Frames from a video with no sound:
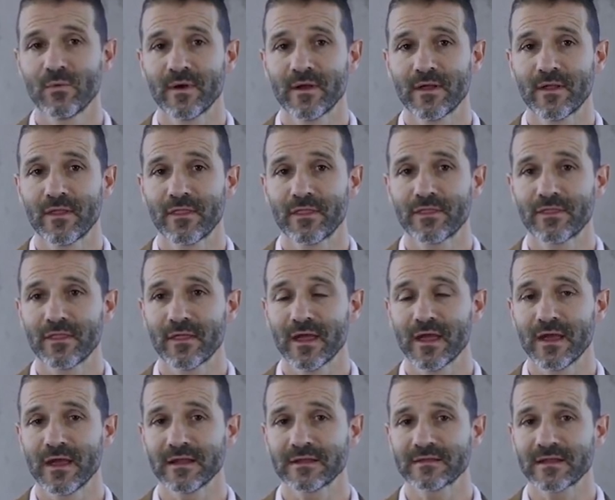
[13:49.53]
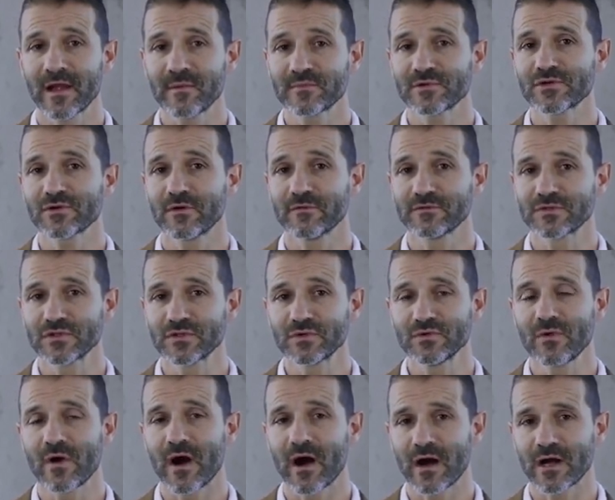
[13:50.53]
with a temperature of
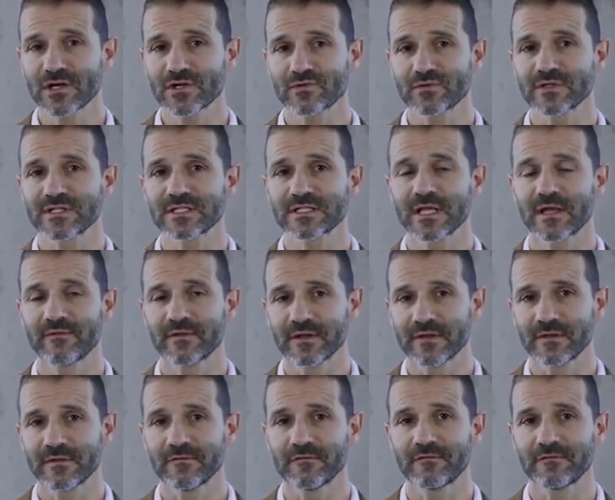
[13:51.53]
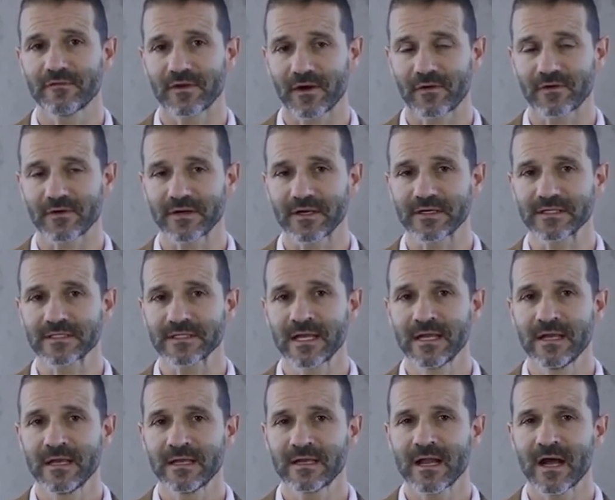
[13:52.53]
two hundred seventy Fahrenheit.
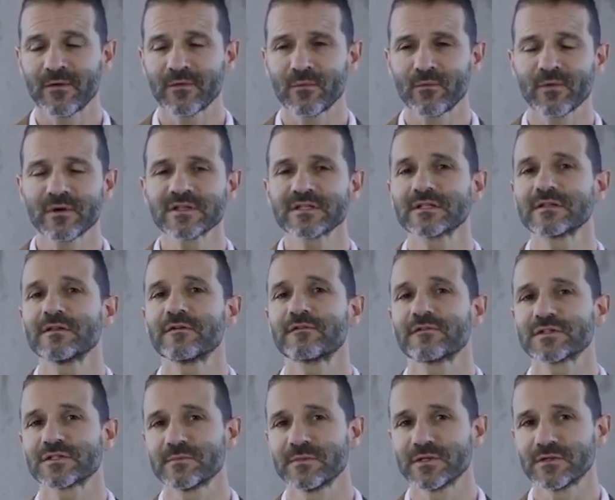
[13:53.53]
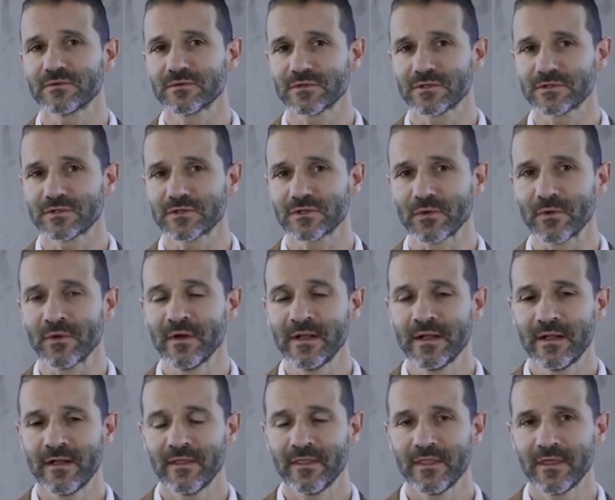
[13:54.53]
Now, what is the difference between the two?
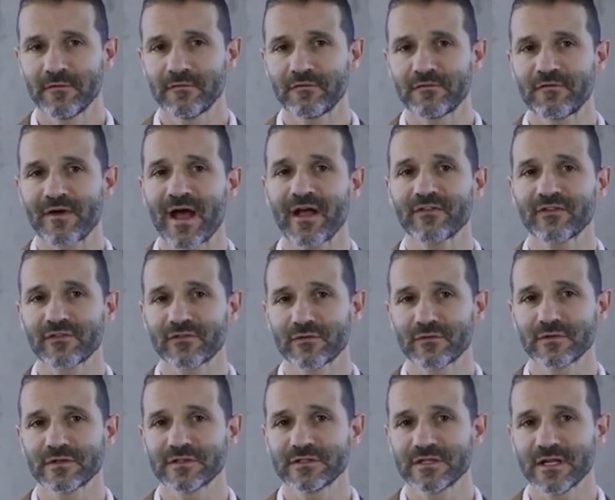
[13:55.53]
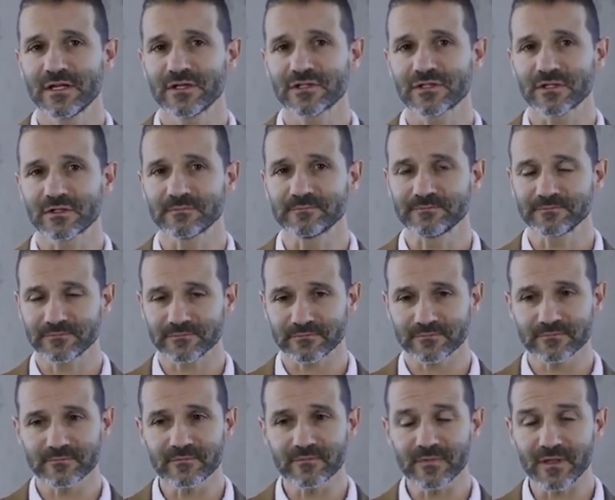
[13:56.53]
The fast sterilization,
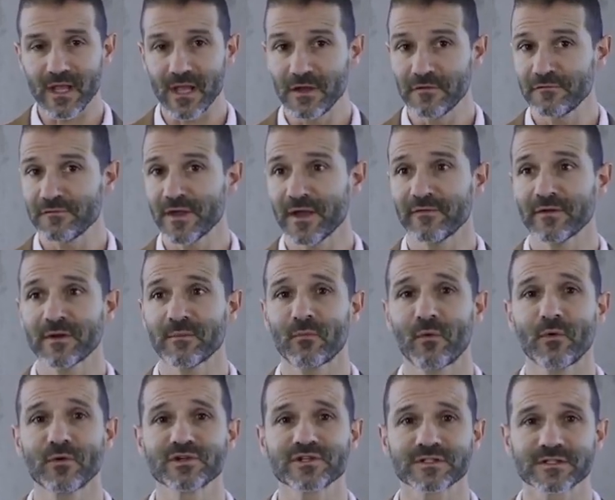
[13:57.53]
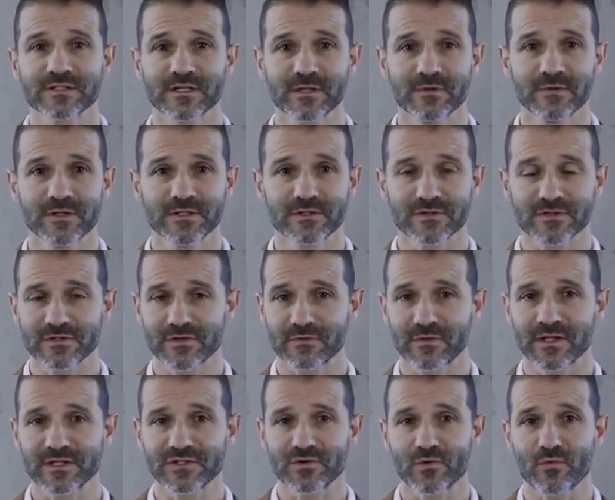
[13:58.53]
if you have an emergency, you need to
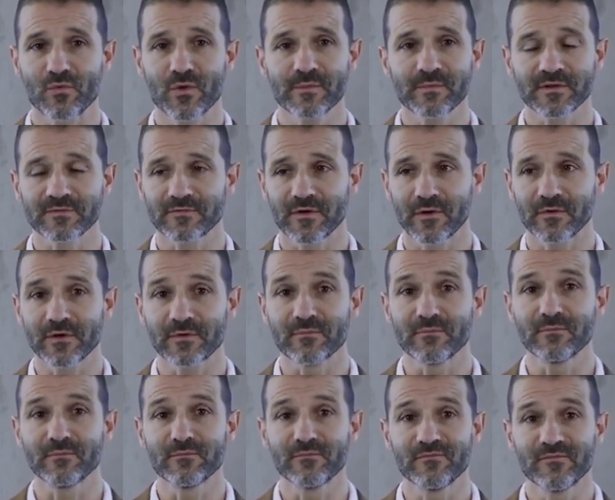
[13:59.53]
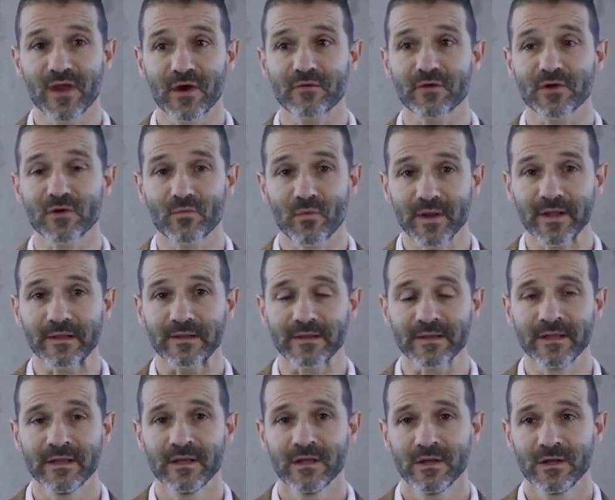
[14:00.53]
sterilize your equipment very, very
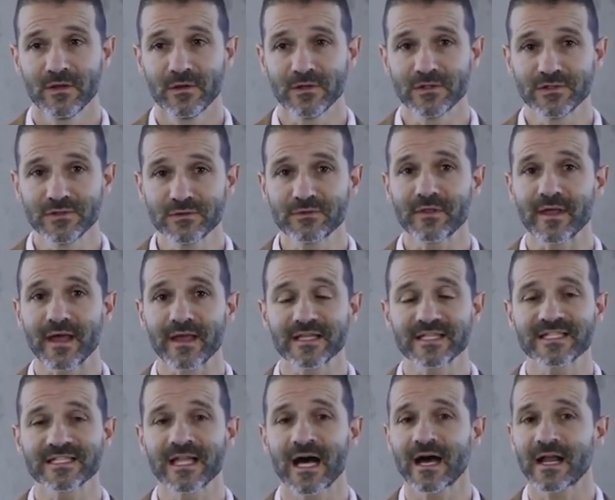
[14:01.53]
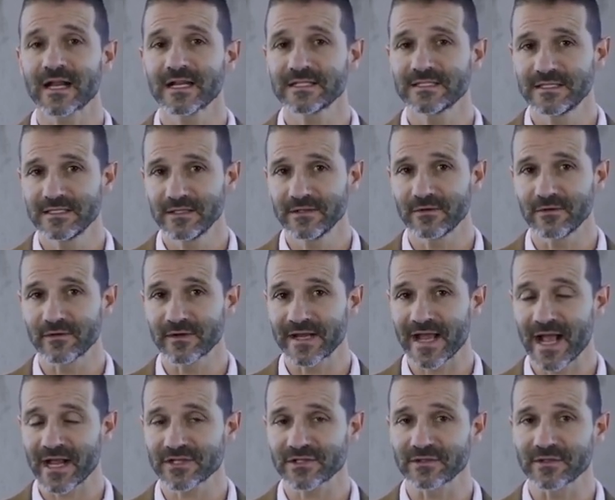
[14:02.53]
quickly. You do that, it's not ideal
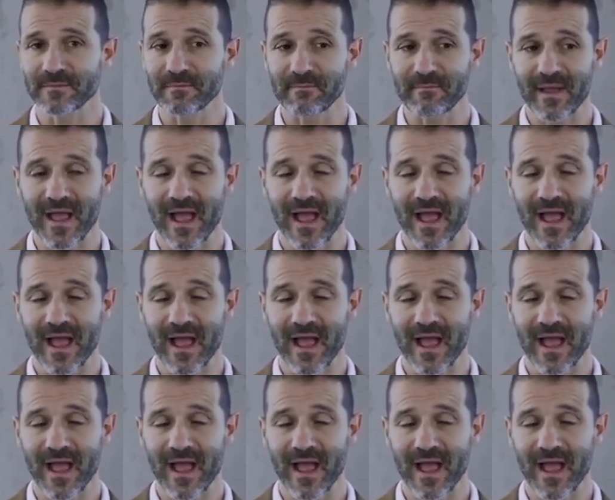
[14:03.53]
and actually